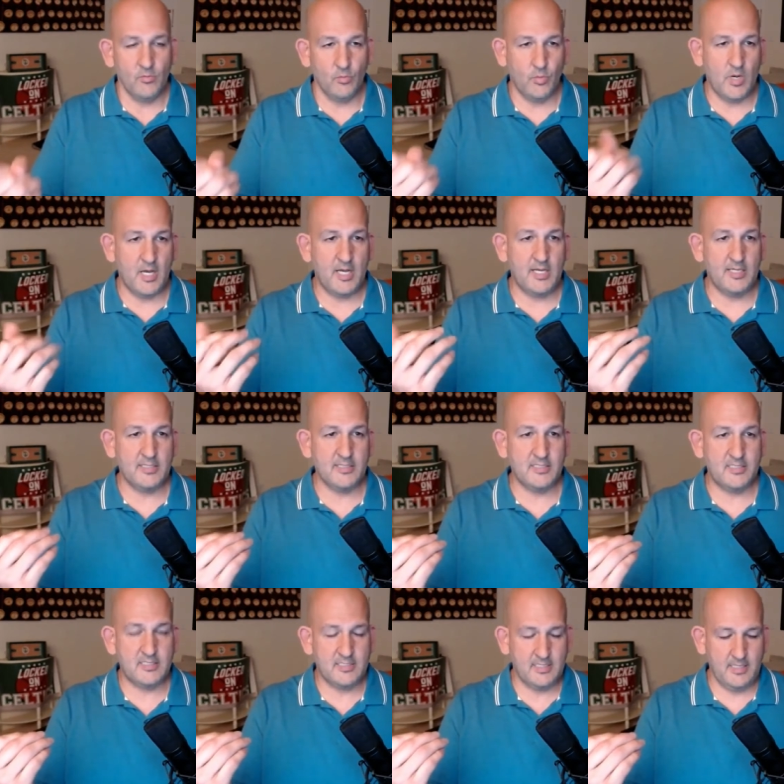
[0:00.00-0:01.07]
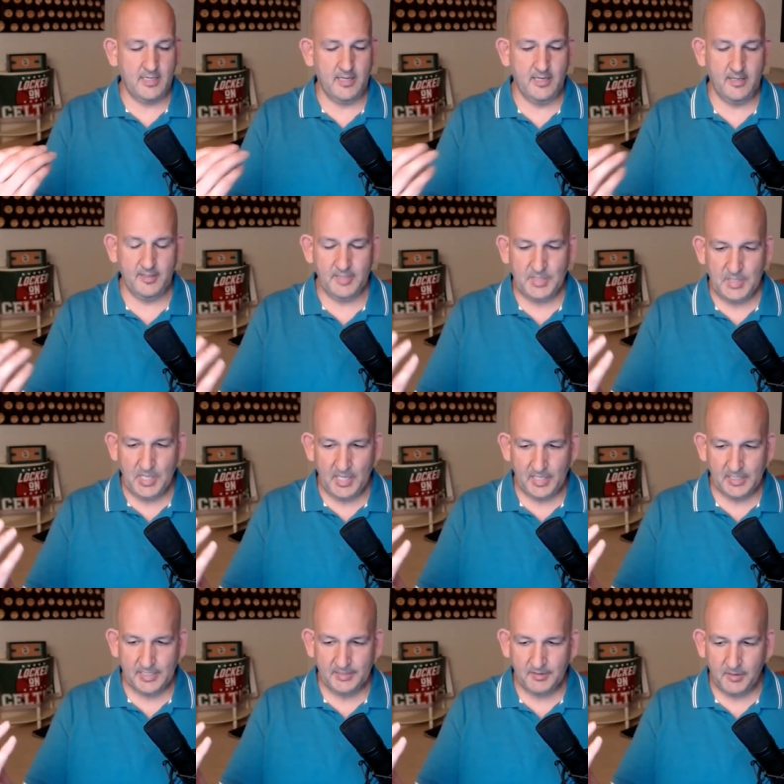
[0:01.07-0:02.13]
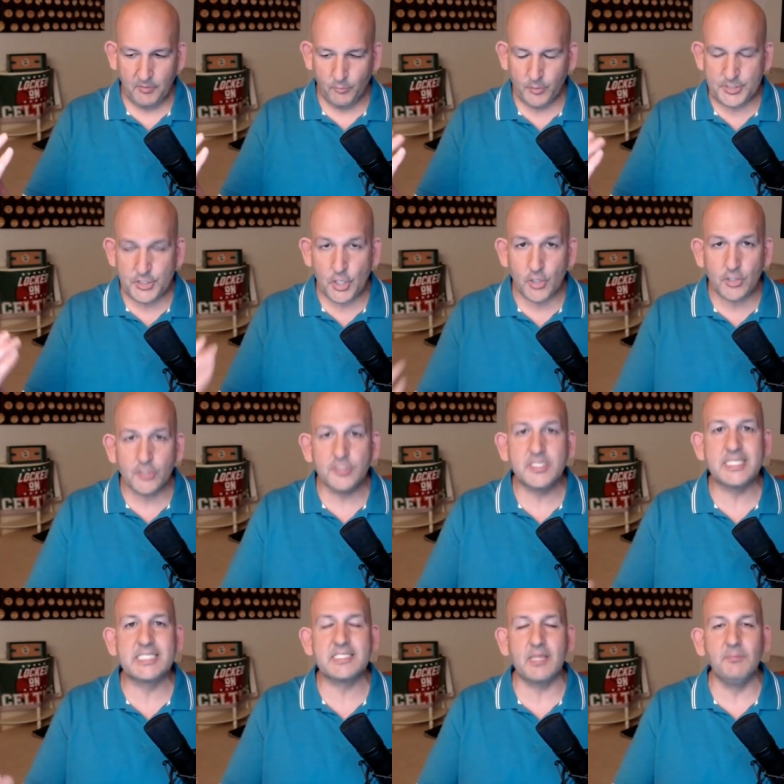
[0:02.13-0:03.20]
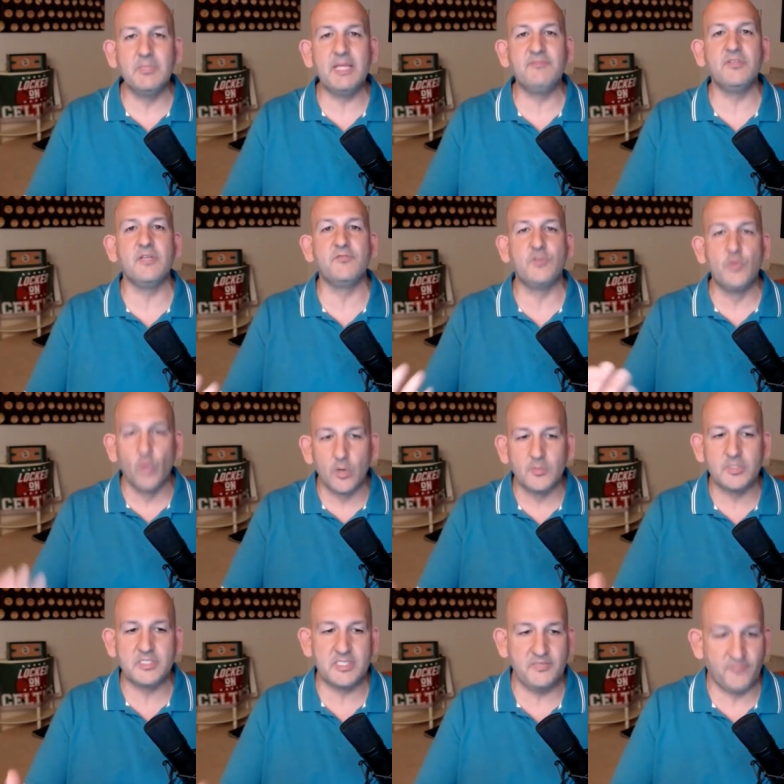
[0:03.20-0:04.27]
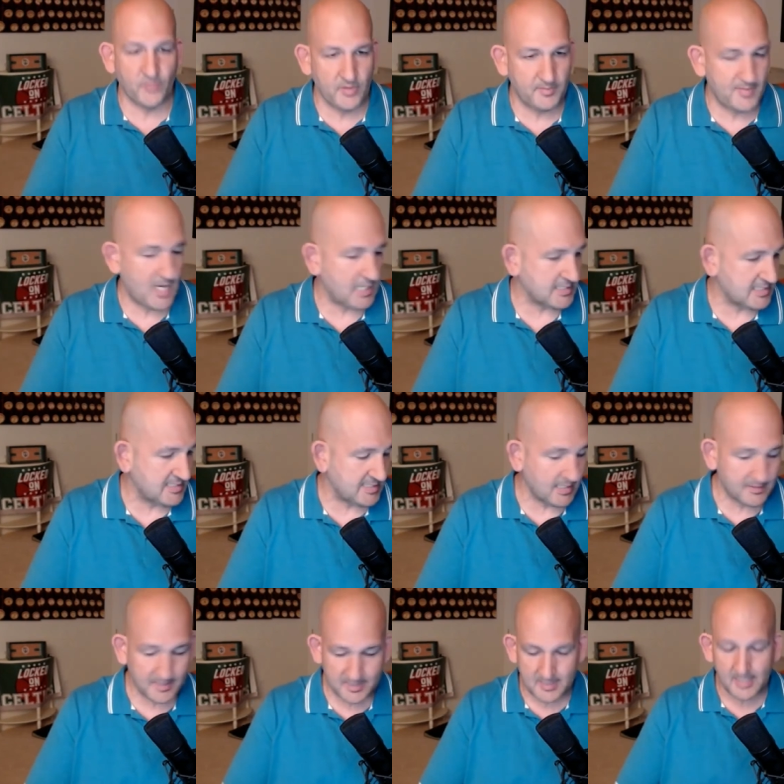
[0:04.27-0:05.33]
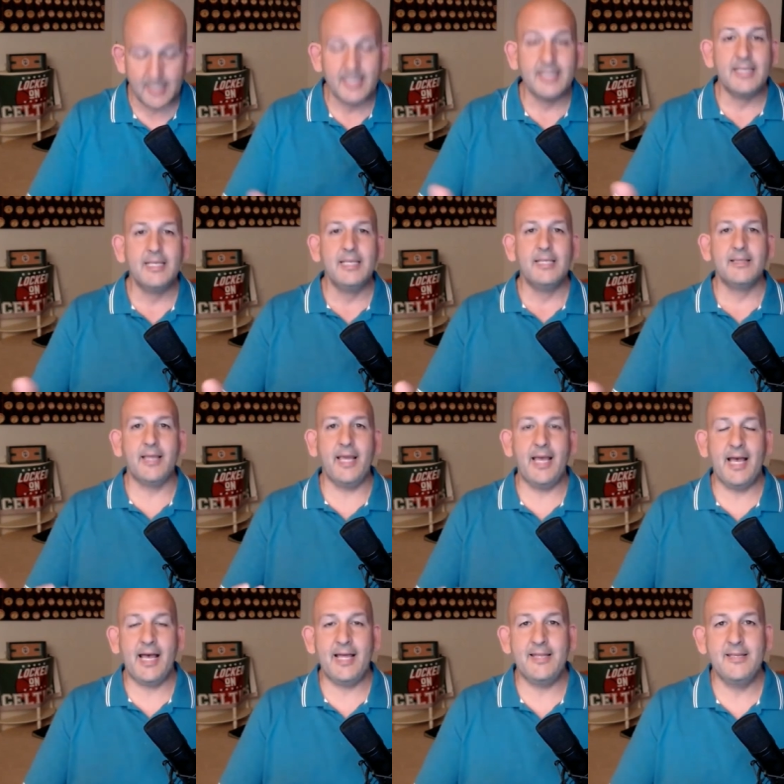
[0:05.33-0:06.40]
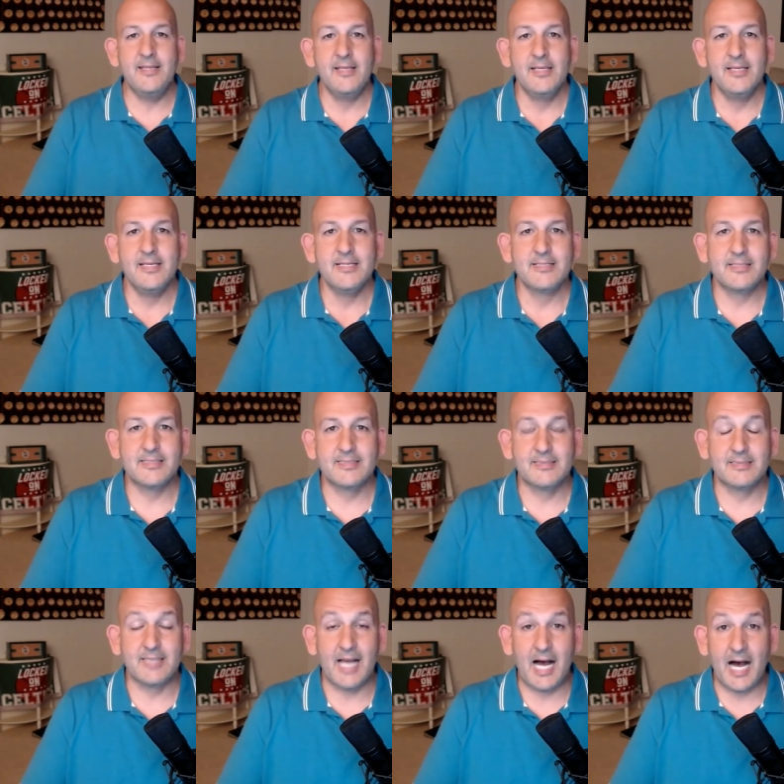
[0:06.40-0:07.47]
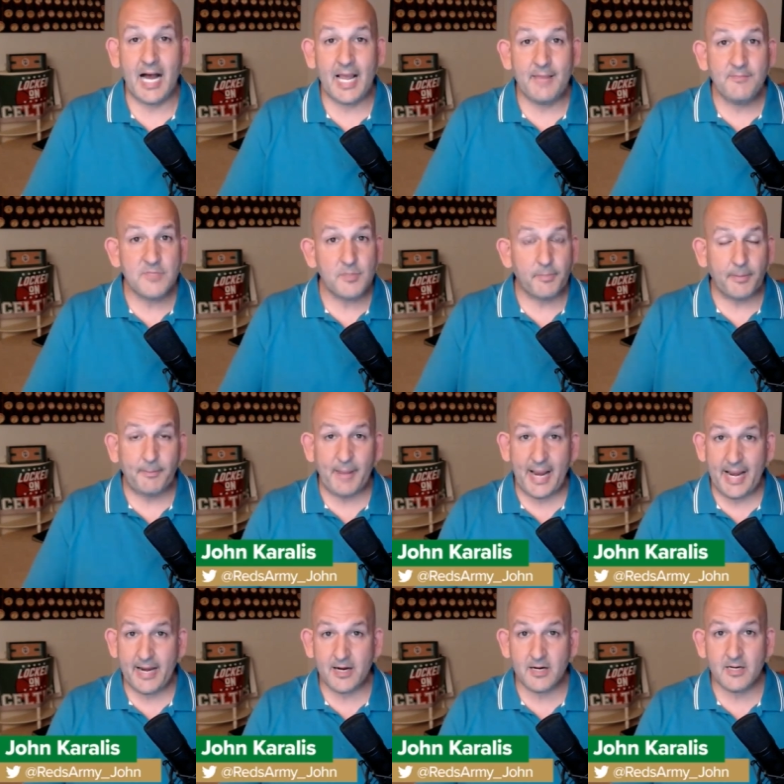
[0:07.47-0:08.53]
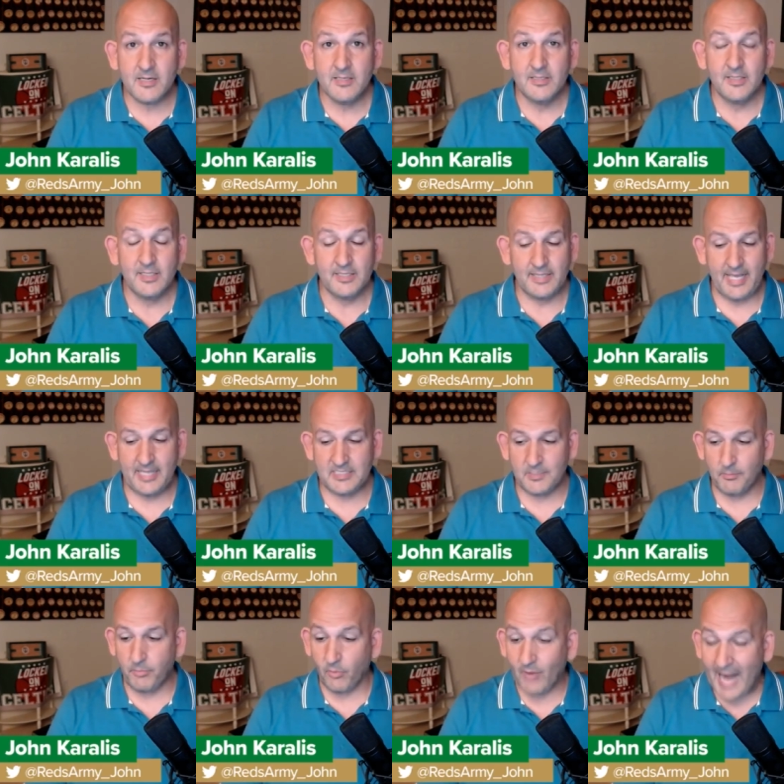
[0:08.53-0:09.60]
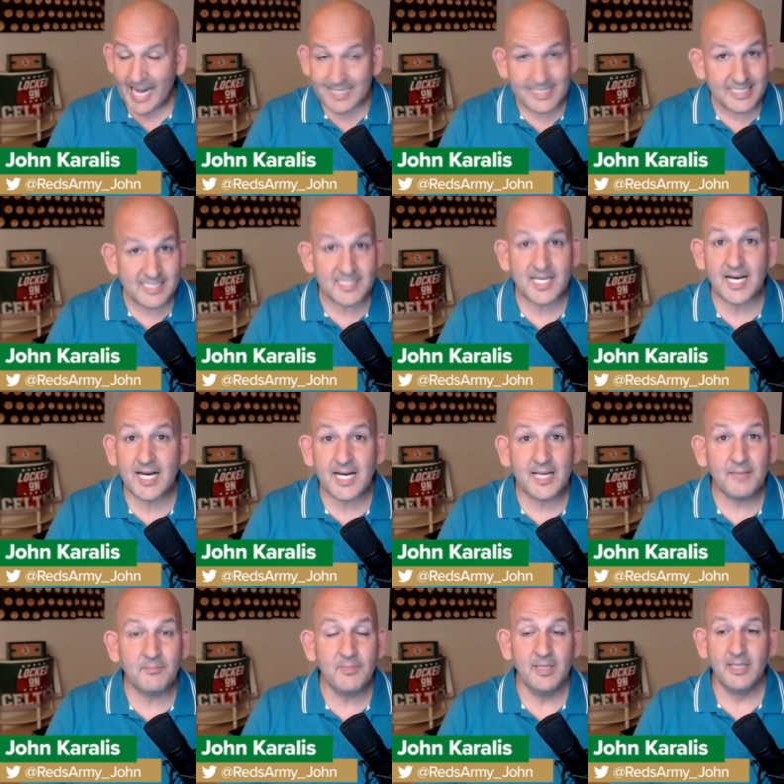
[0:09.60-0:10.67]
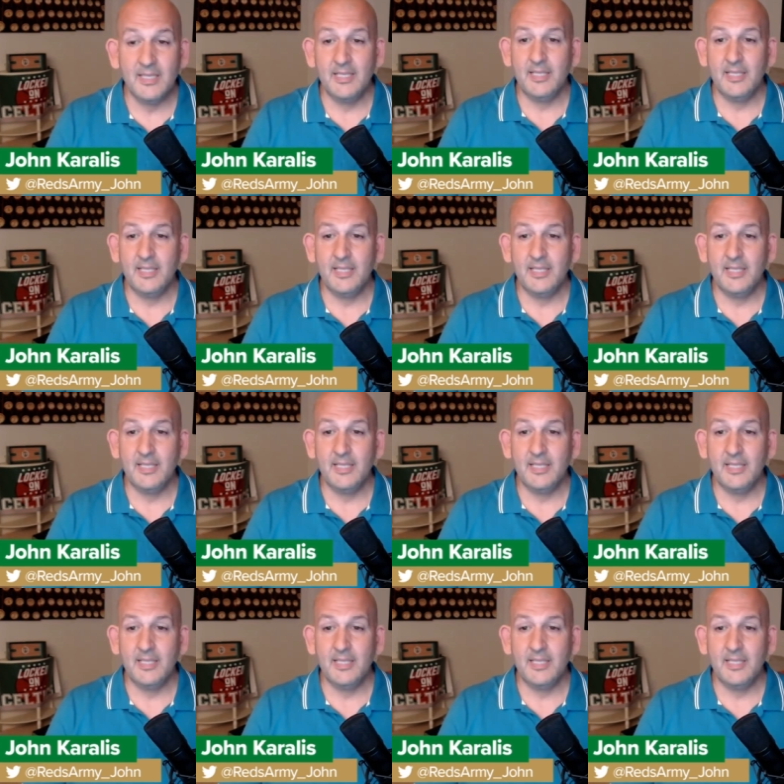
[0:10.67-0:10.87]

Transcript: was a, a, a return to some level of normalcy for the Boston Celtics. They had time to prepare. They had some practice time.